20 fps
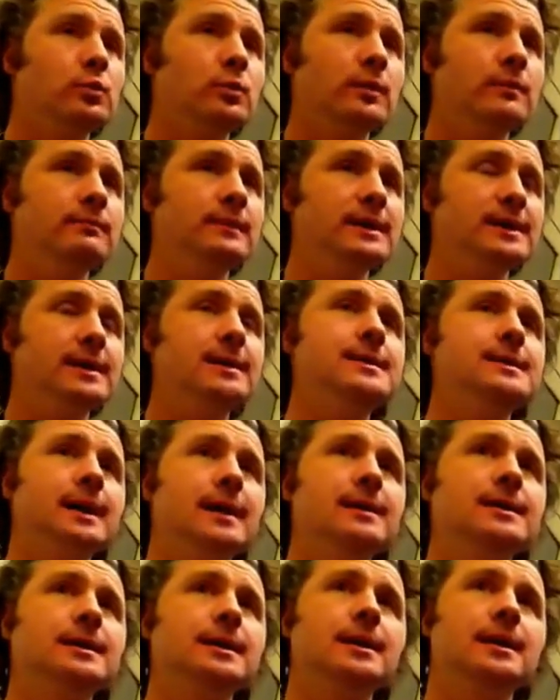missing
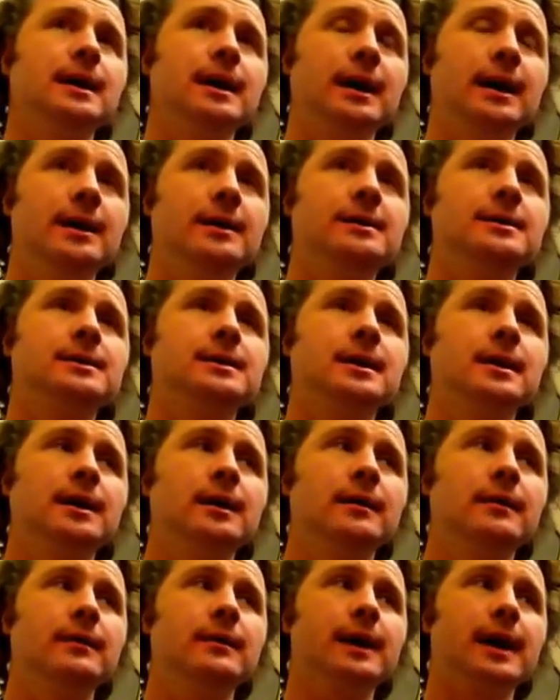data is
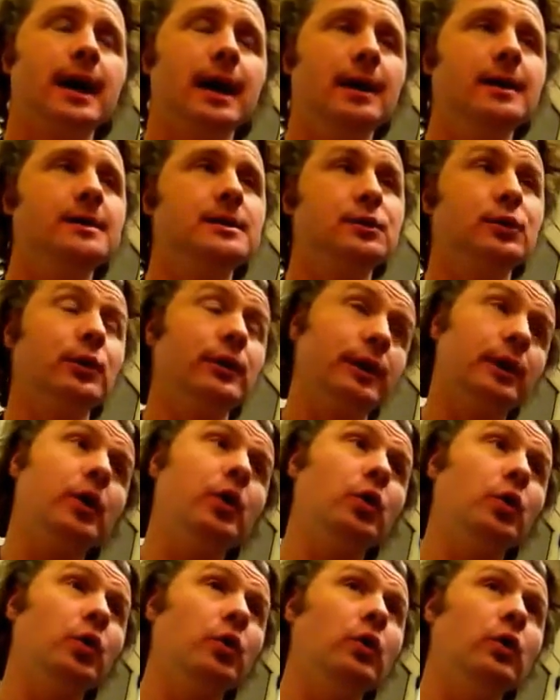the cancer at the
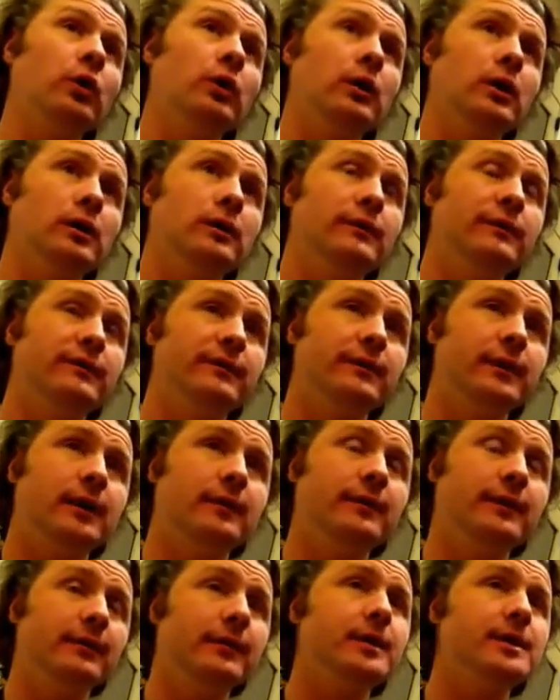core of
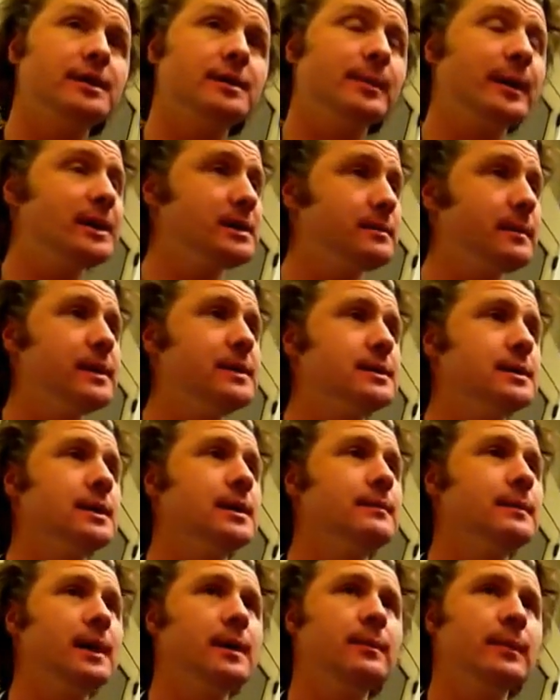evidence-based
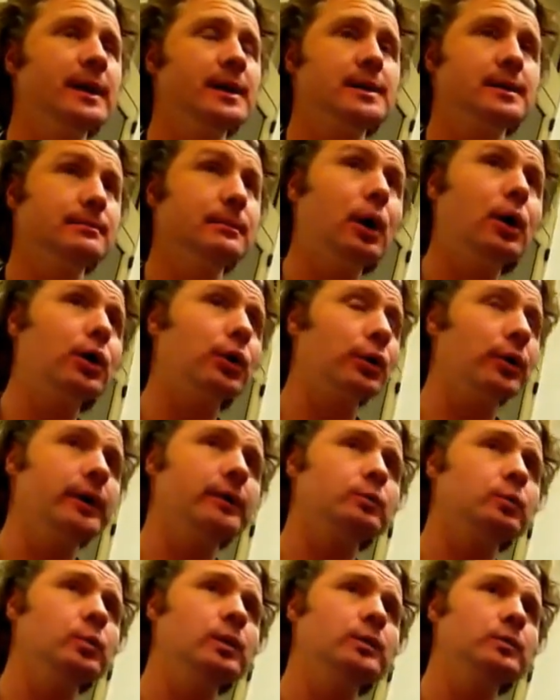medicine. It makes a mockery.
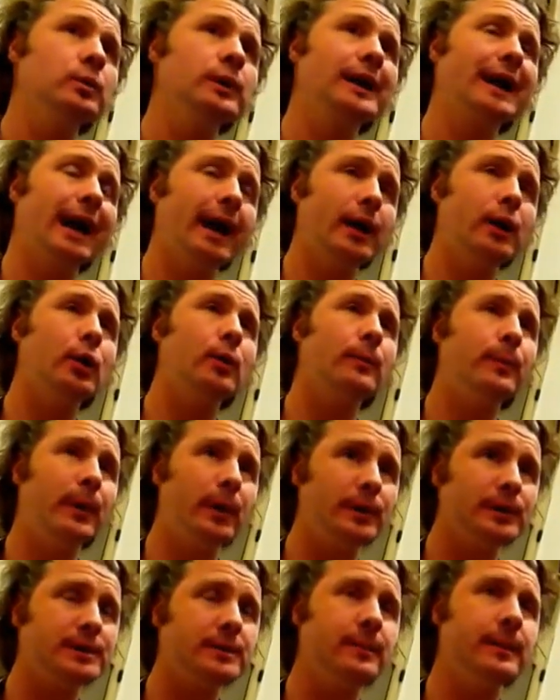We cannot
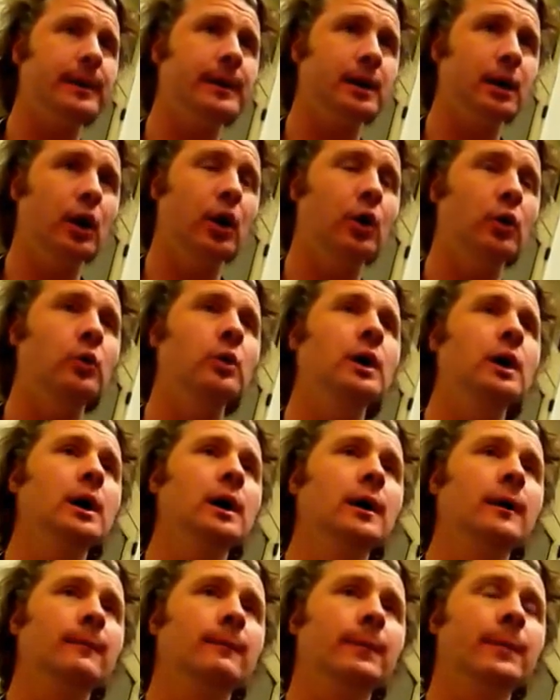possibly know
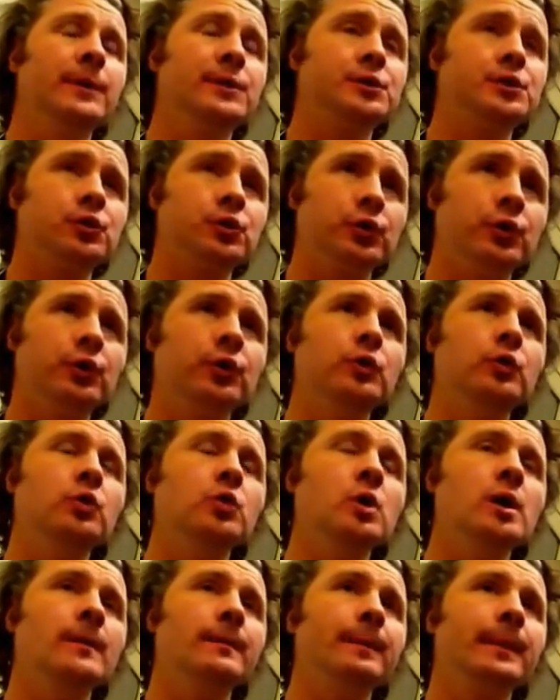the
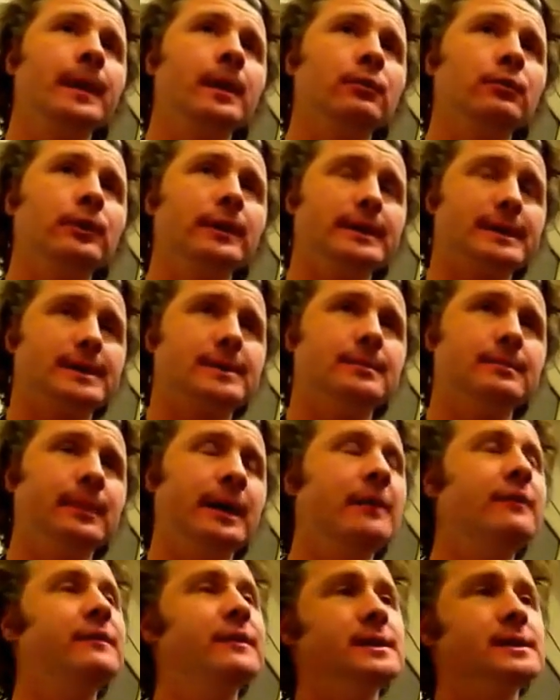true risks and
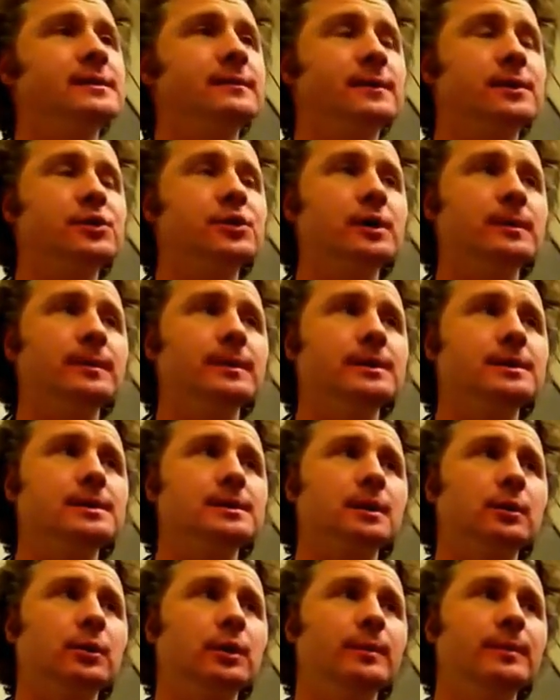benefits of the
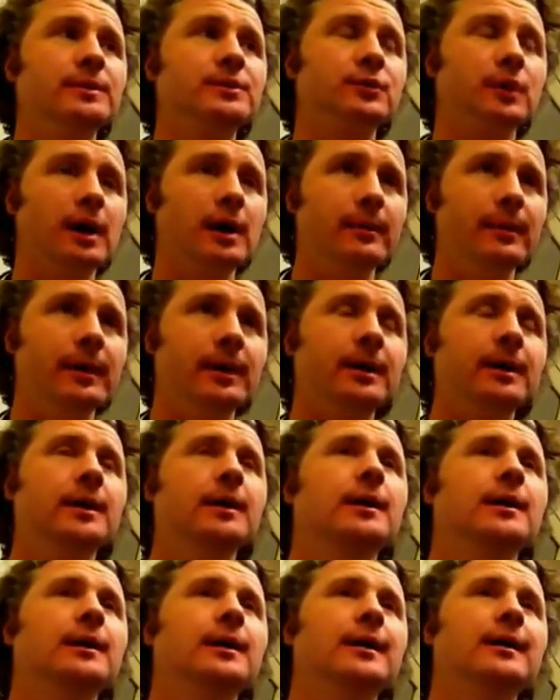treatments that we're prescribing
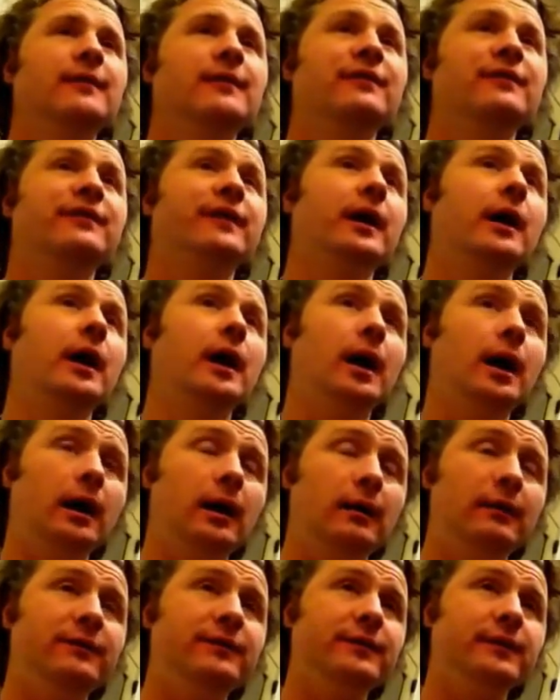if
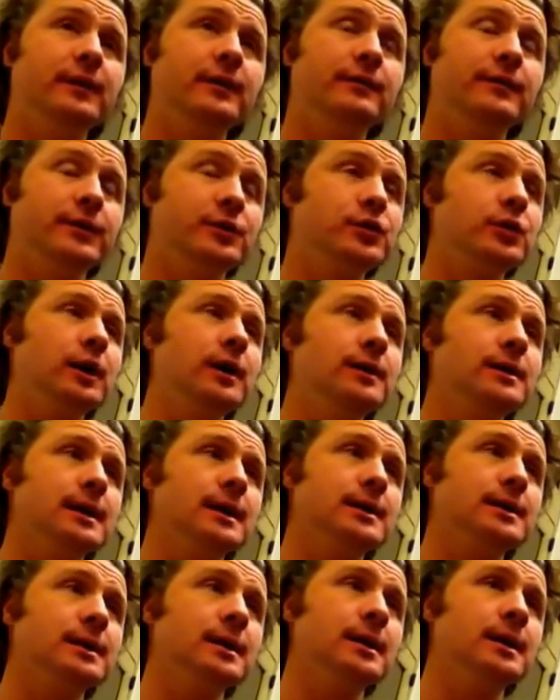half of the trial
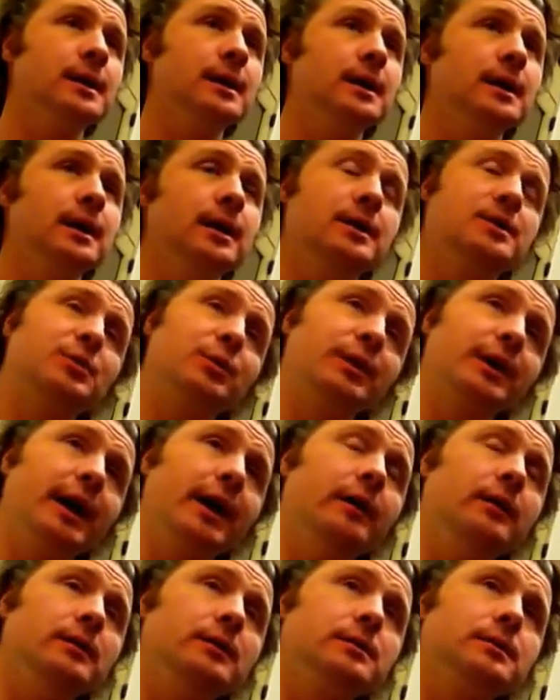data is
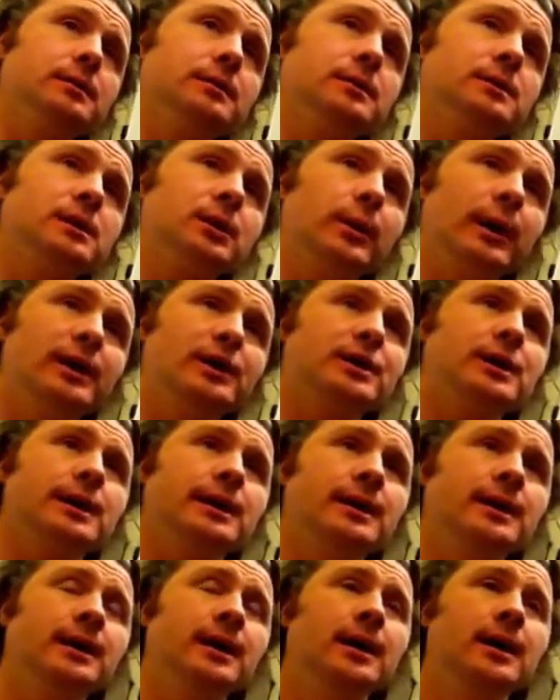withheld. So
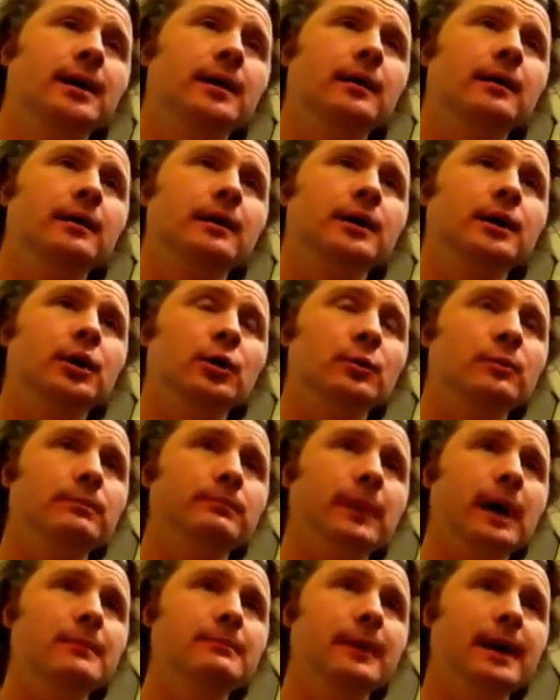actually,
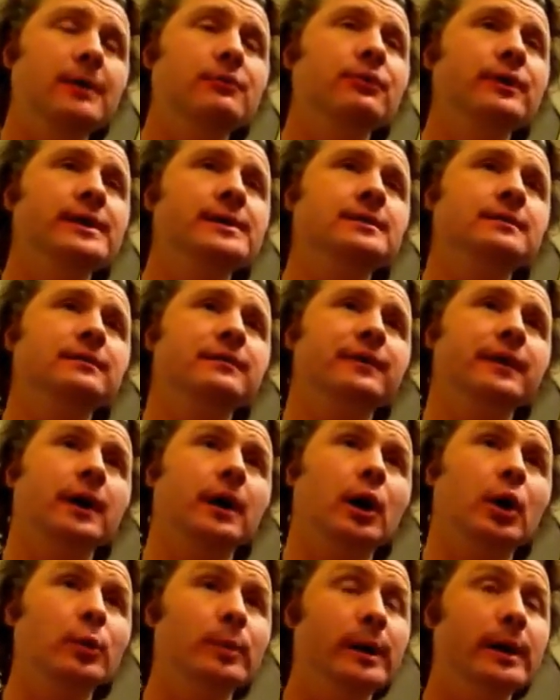my main reason for
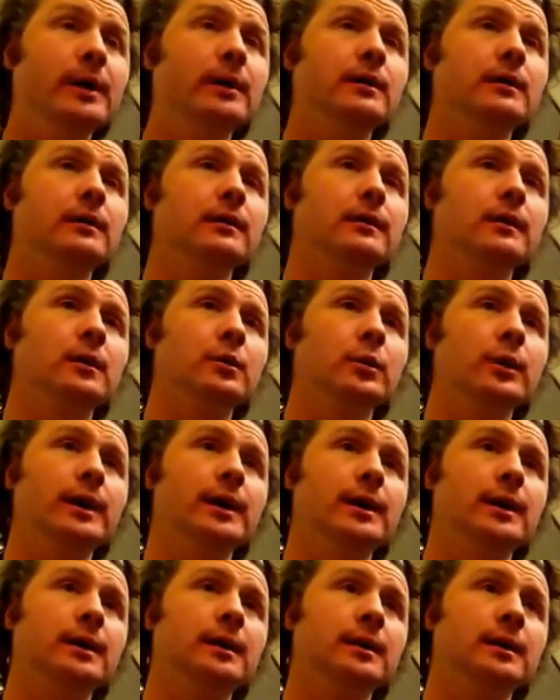hoping that we
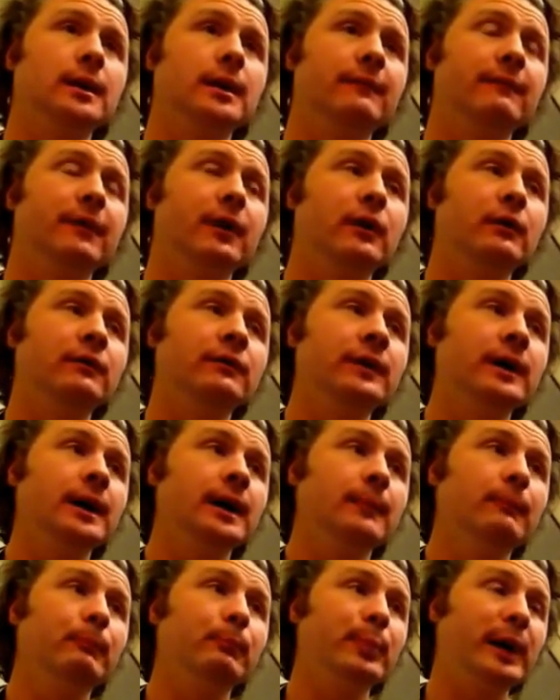can involve
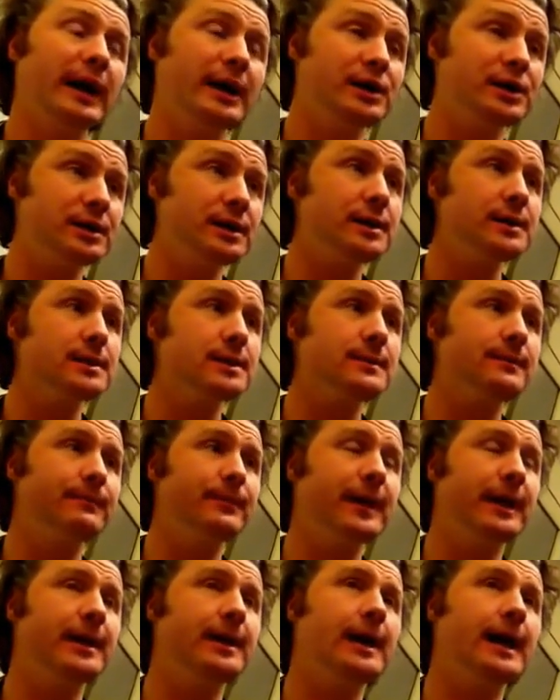patients
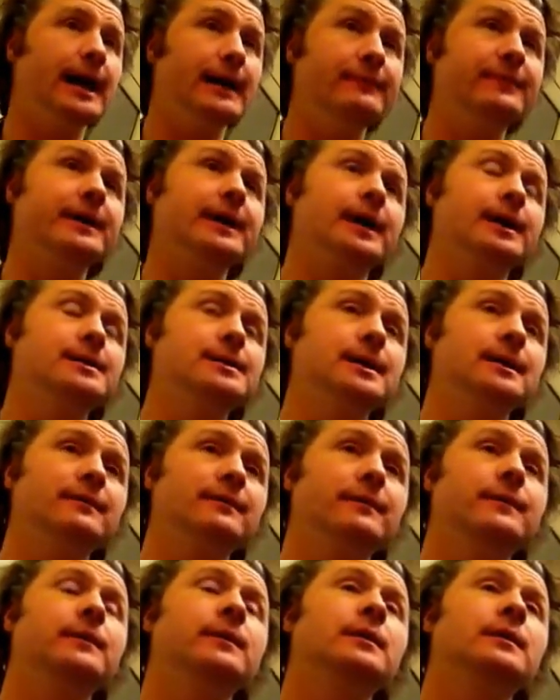in advocating
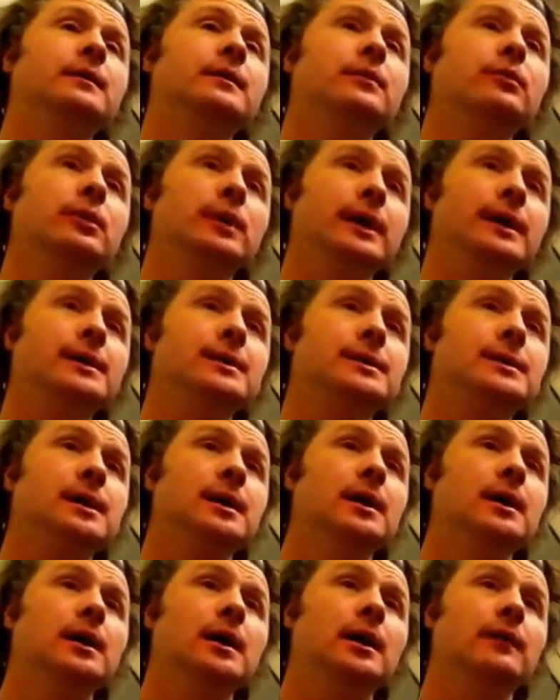for the release
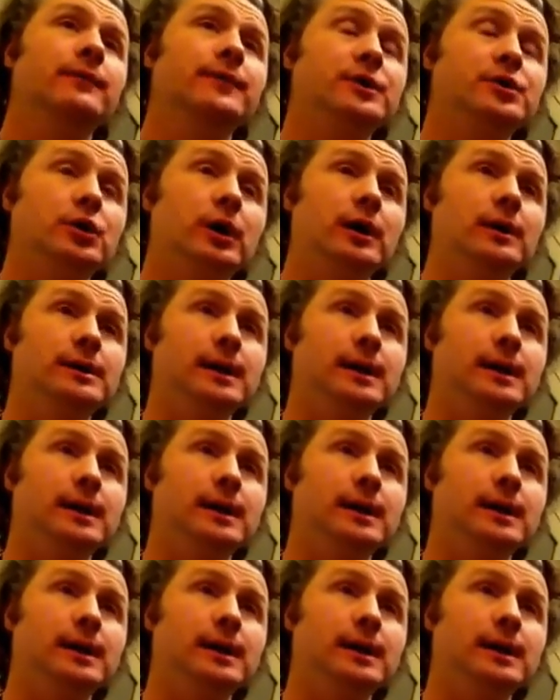of the trial